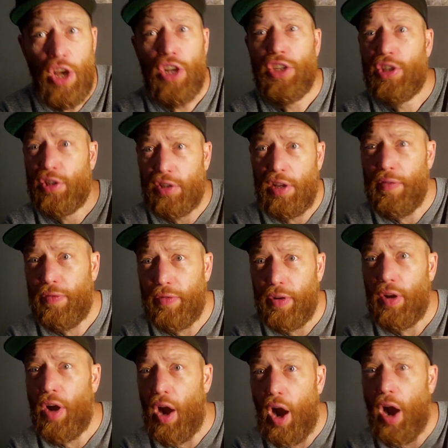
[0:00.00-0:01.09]
stiff
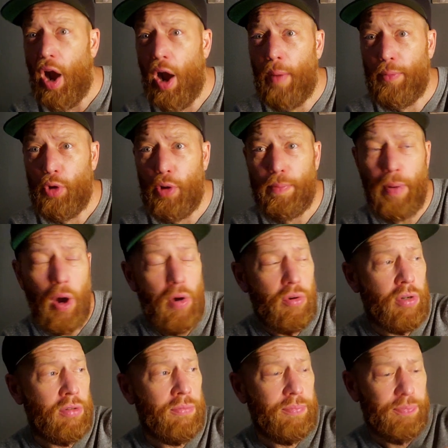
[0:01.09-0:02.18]
arm your
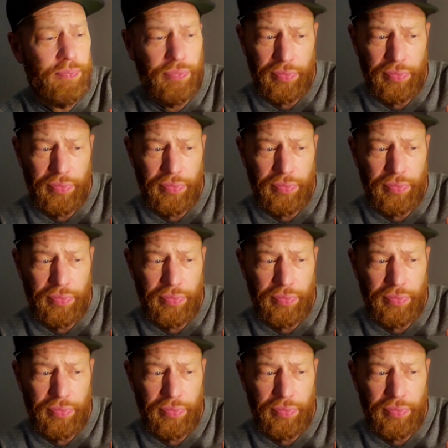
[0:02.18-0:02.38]
opponent.